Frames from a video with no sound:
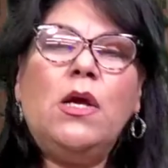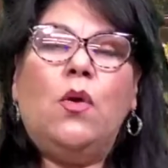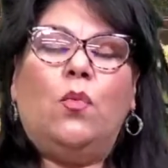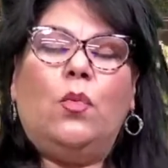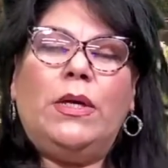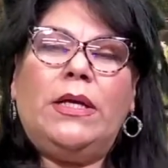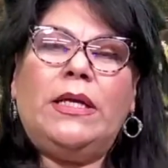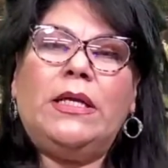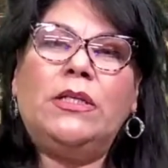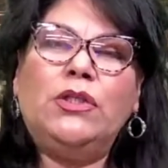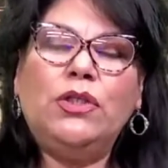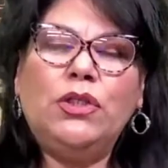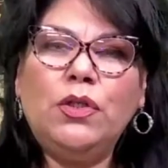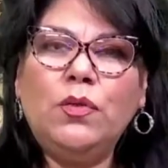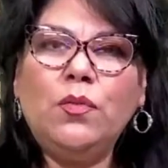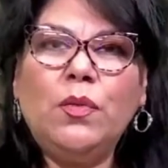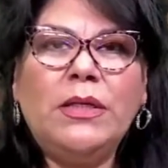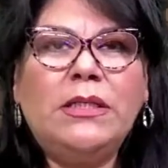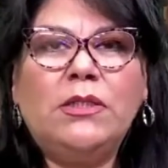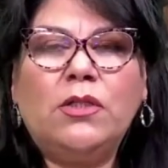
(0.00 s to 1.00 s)
We can do
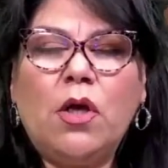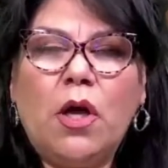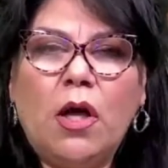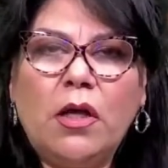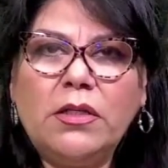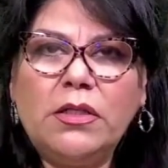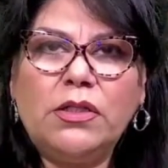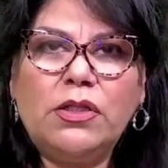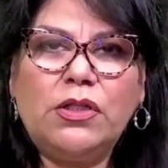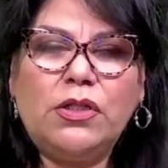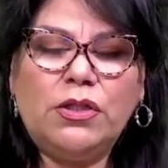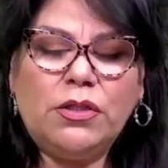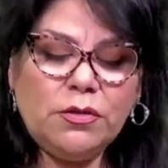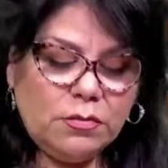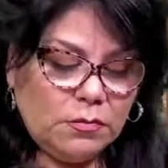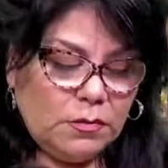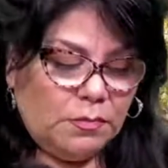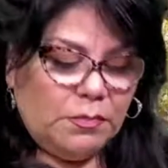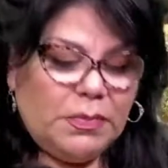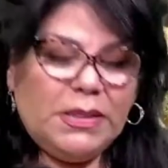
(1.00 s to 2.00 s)
what He's called us to
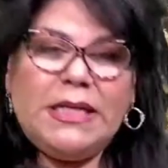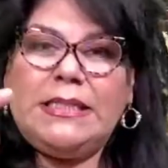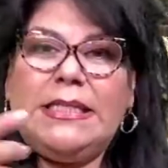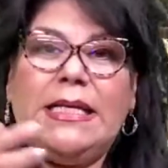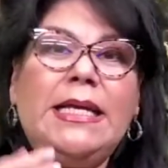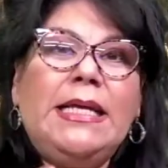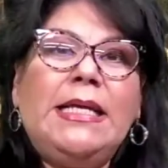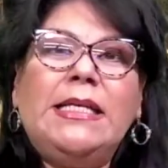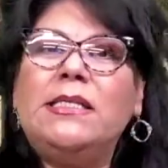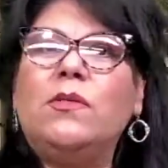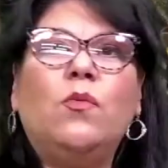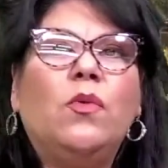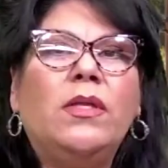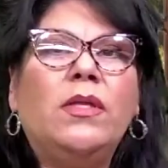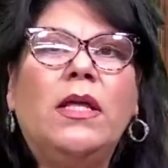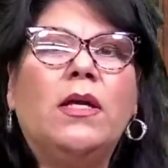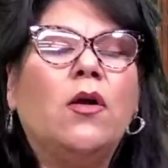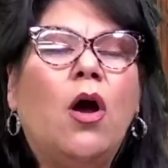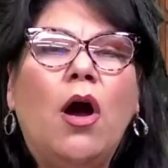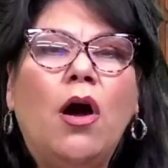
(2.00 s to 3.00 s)
do because He's the one
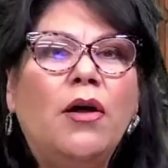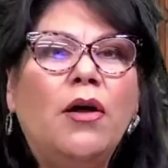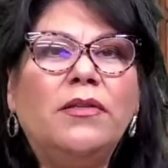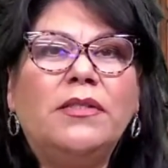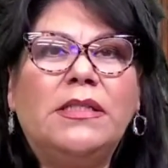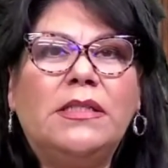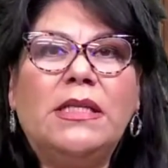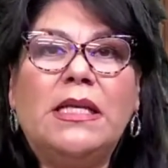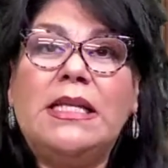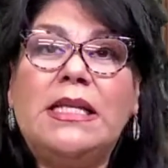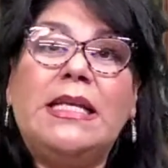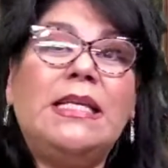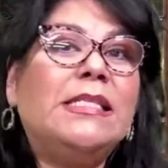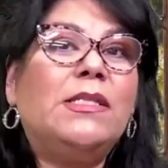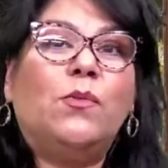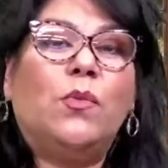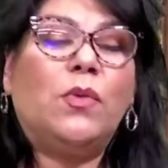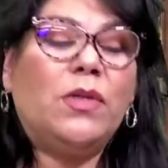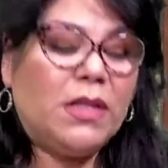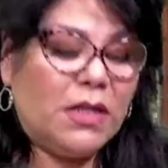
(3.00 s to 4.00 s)
that calls us and He's
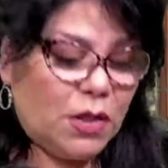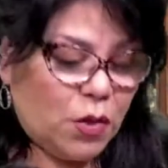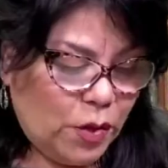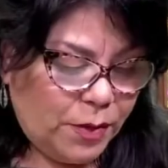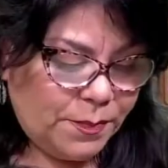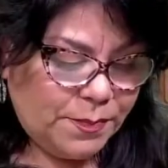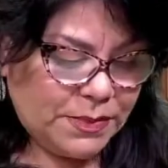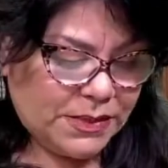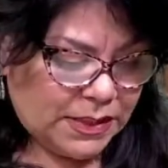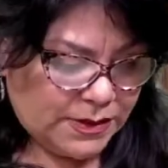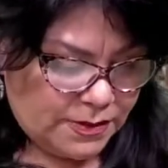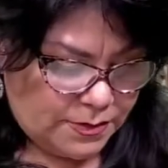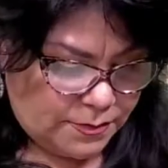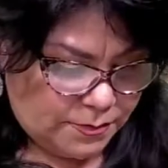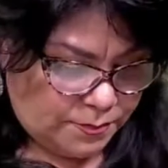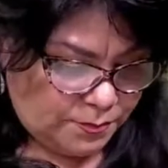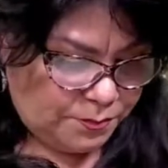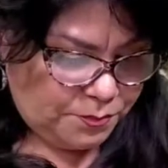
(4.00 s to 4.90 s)
the one that equips us.